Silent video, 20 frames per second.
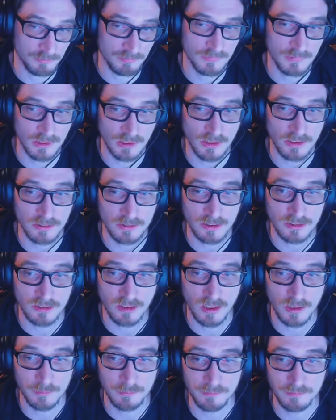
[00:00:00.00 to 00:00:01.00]

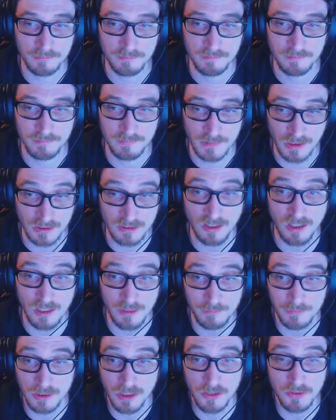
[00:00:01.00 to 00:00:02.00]
the
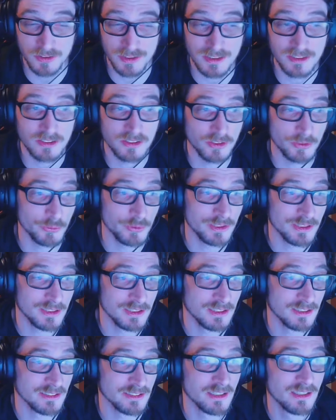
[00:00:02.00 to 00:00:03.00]
time goes into,
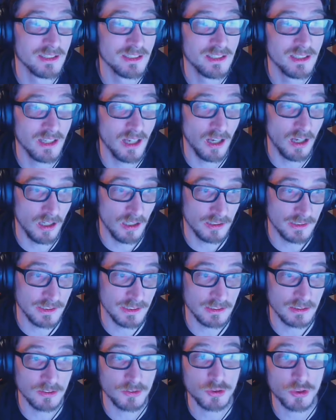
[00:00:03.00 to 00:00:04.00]
is
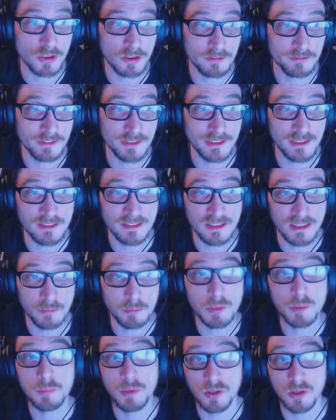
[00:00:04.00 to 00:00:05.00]
earning the trophy
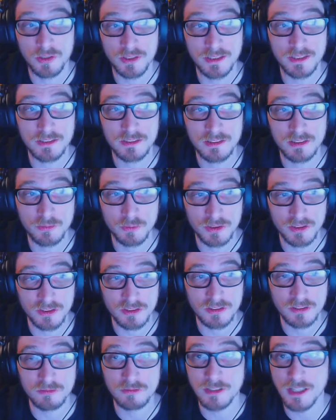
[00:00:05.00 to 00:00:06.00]
Deep Pockets, which is
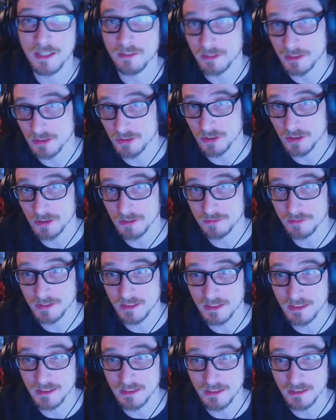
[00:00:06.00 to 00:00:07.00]
the rarest
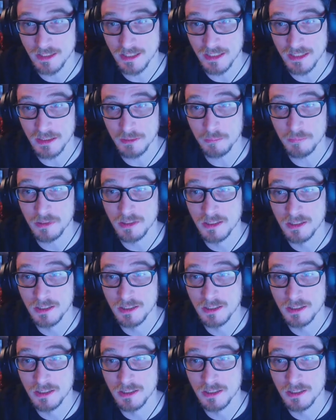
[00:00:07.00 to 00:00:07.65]
trophy in the game